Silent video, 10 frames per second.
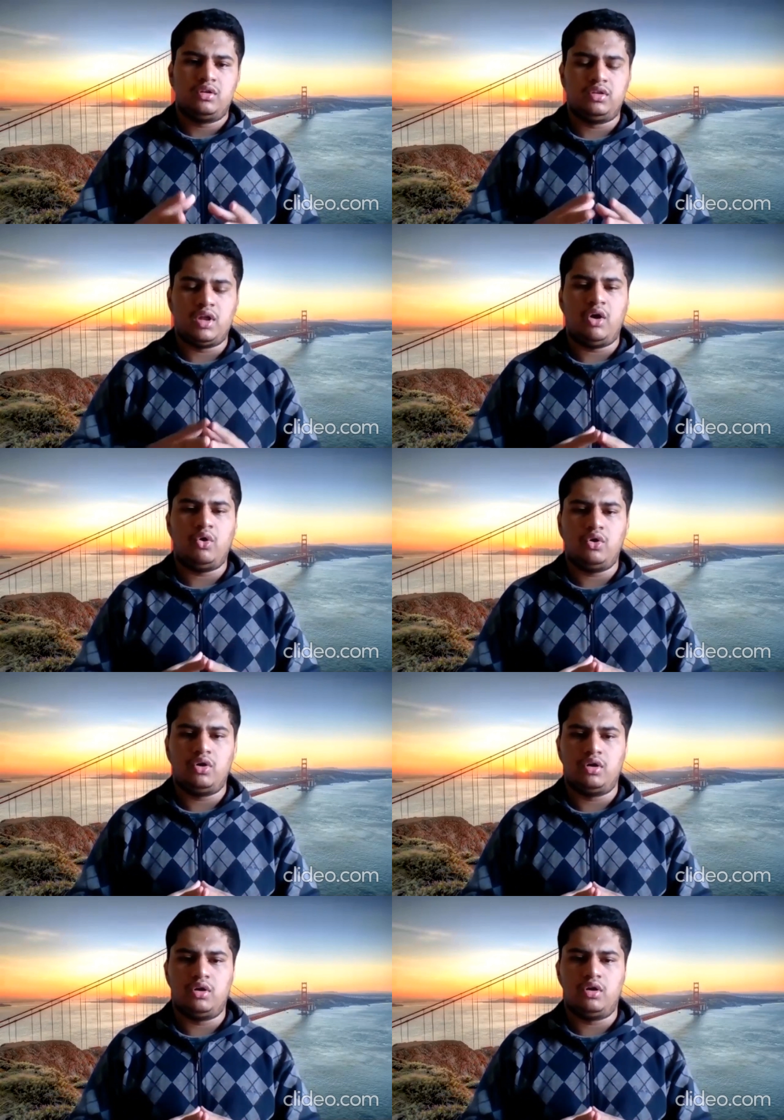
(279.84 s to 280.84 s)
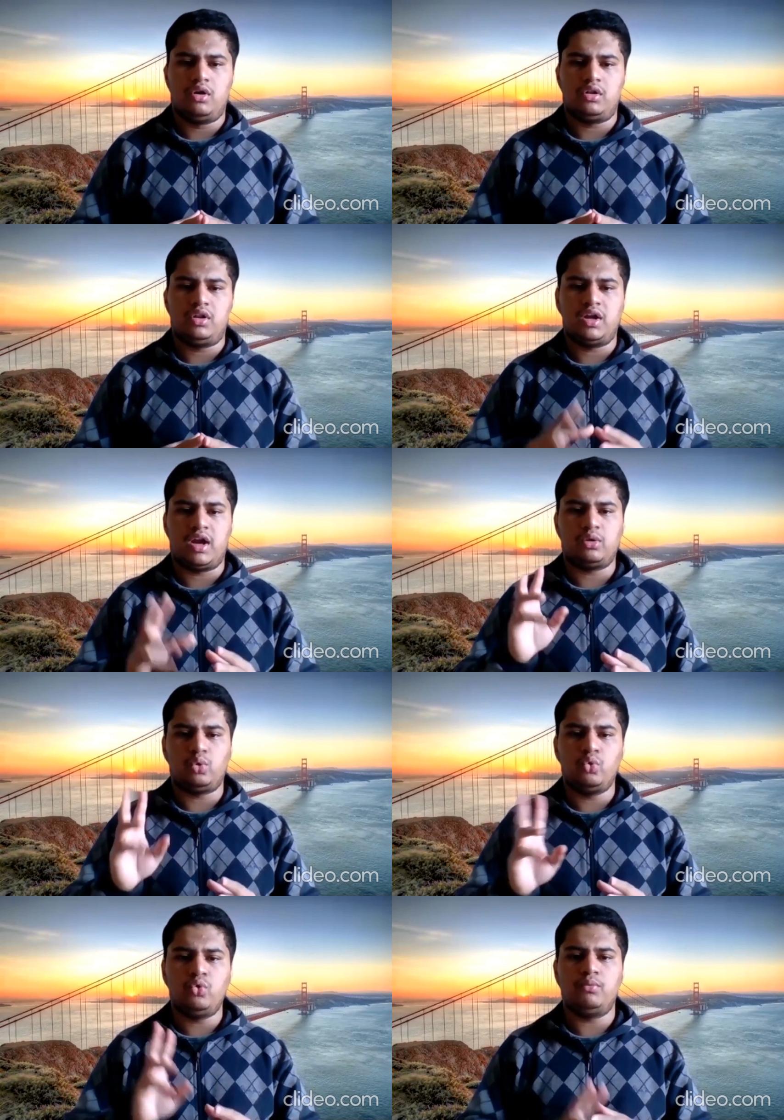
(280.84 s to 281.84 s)
Now there are
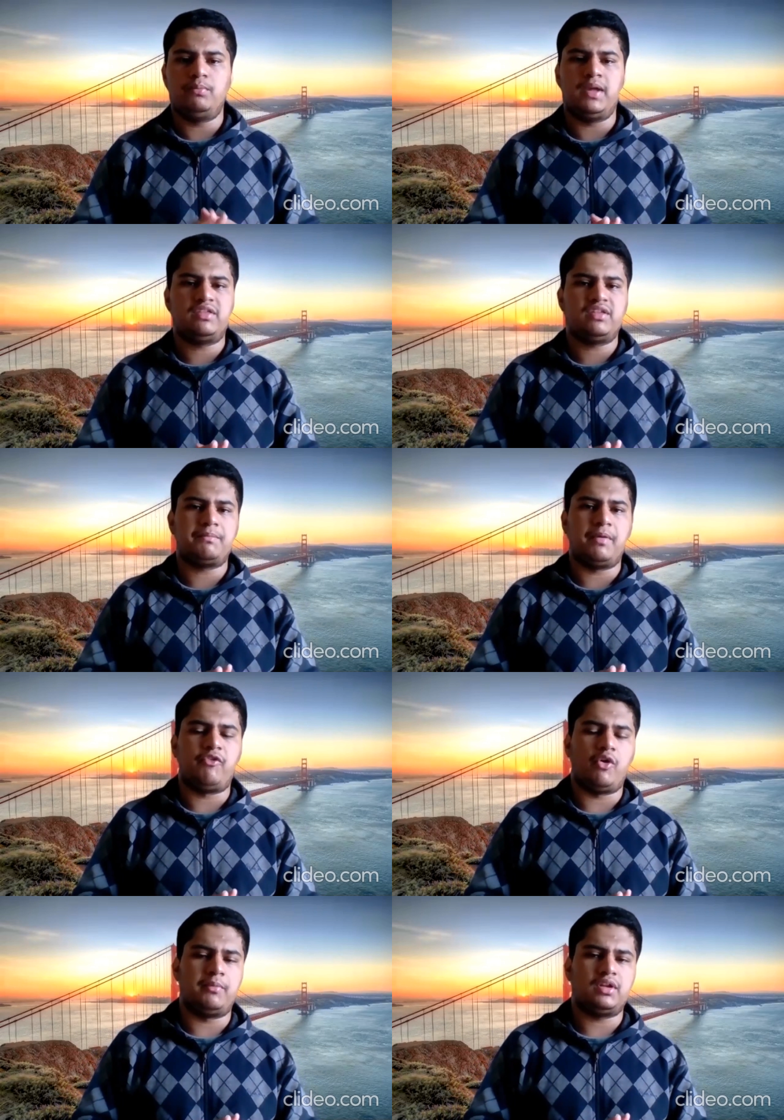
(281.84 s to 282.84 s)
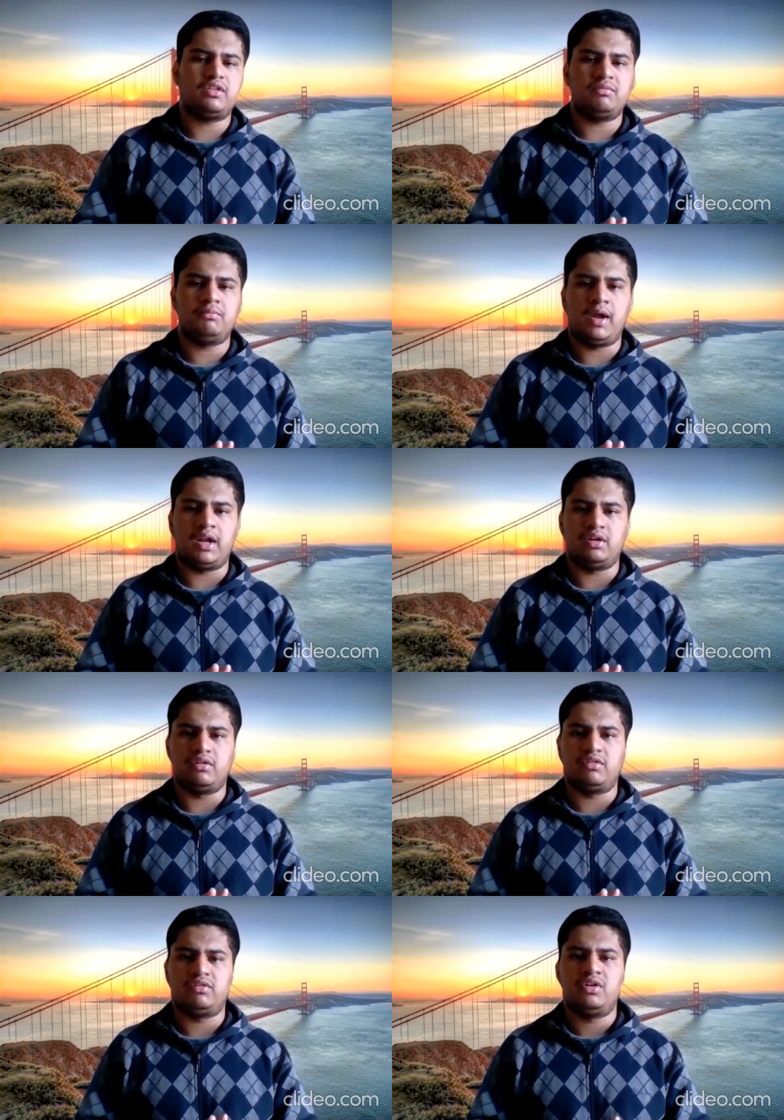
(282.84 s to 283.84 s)
two basic performance
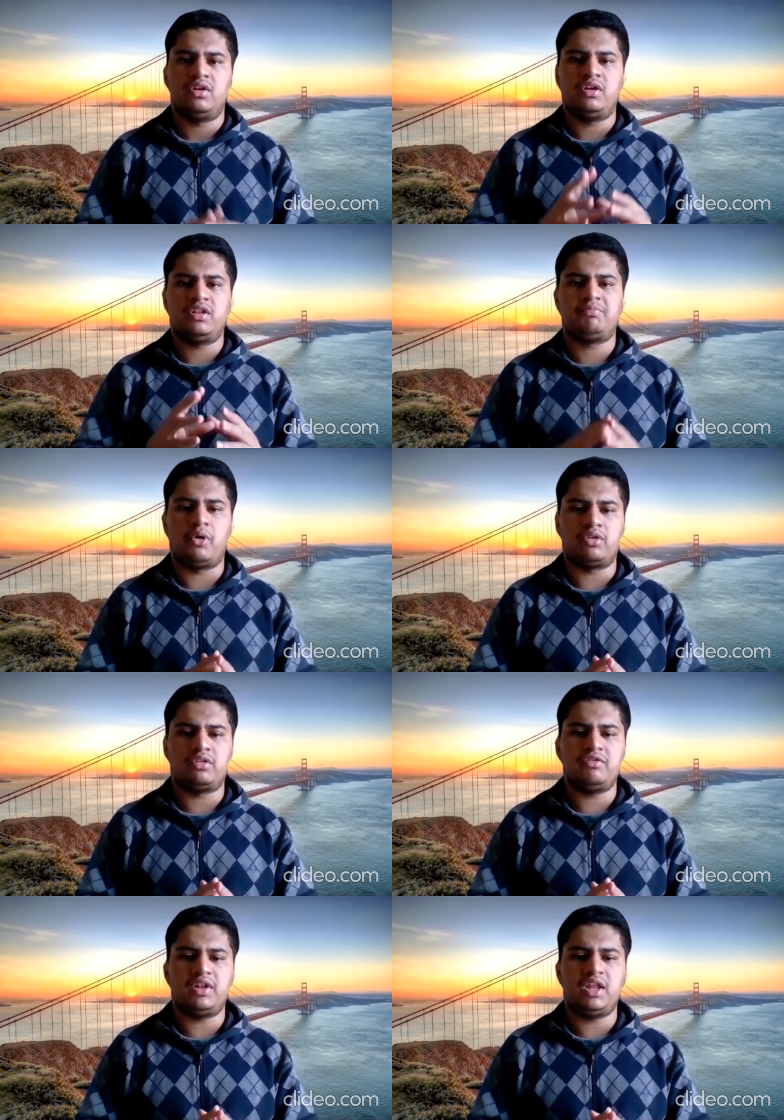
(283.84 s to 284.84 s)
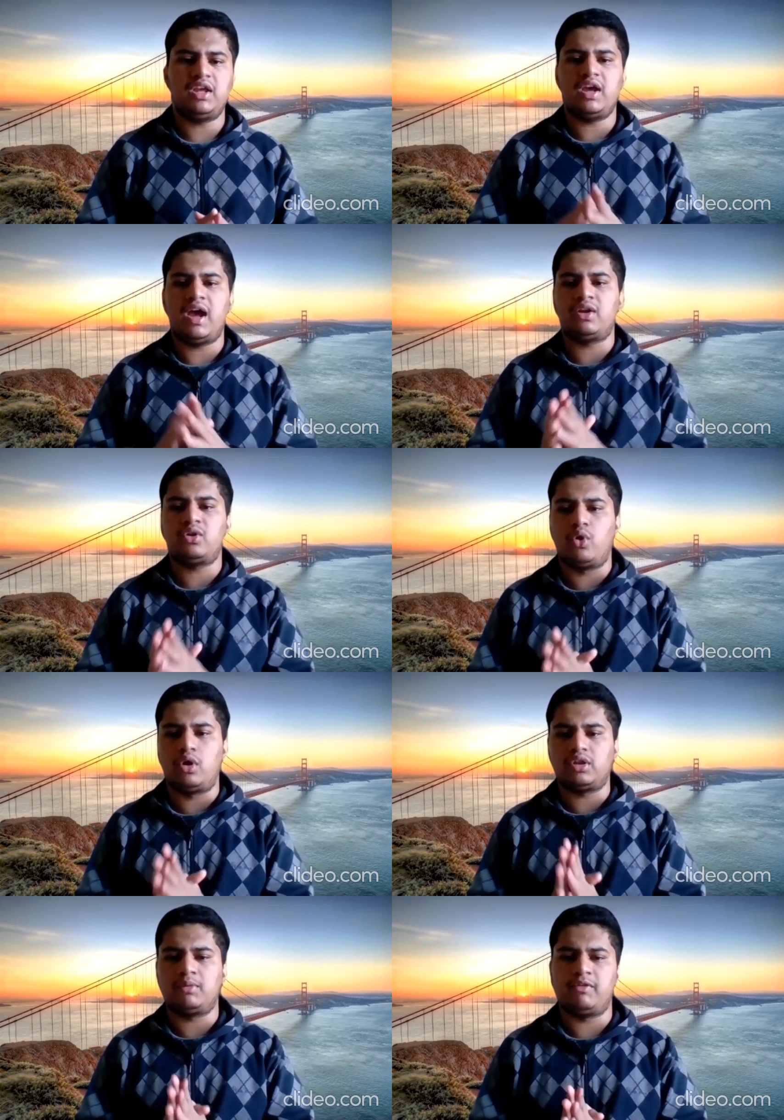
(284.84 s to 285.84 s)
matters, responsivity and
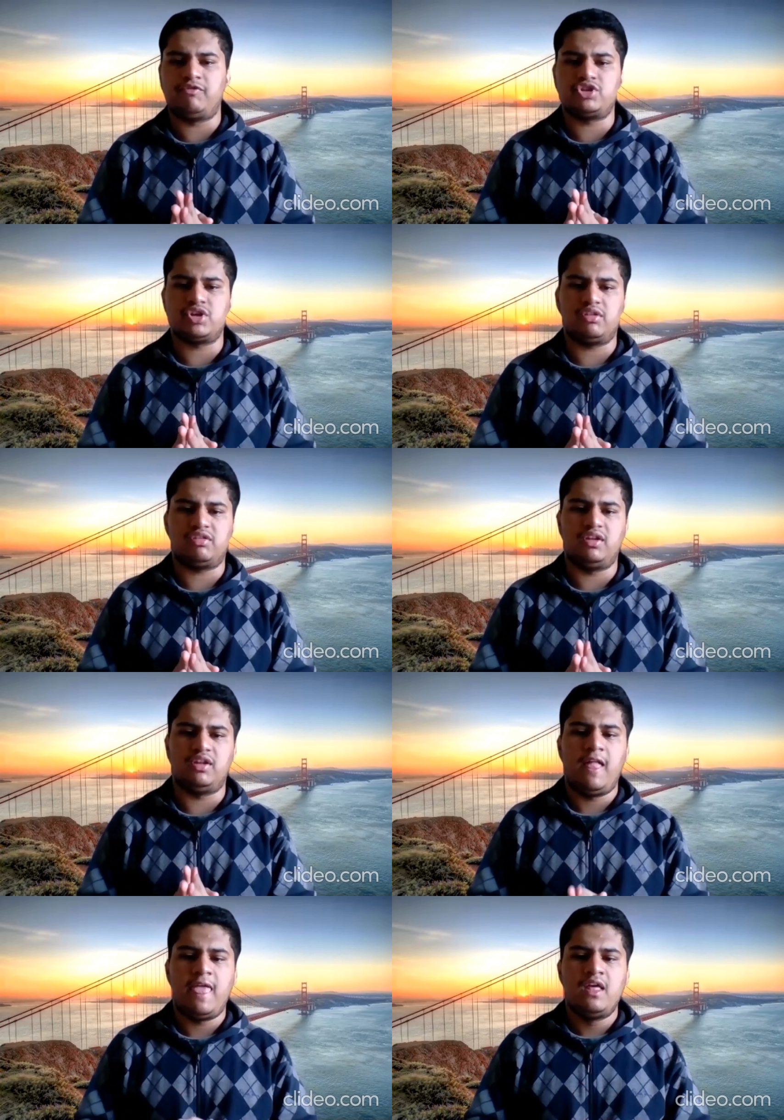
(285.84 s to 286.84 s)
quantum efficiency.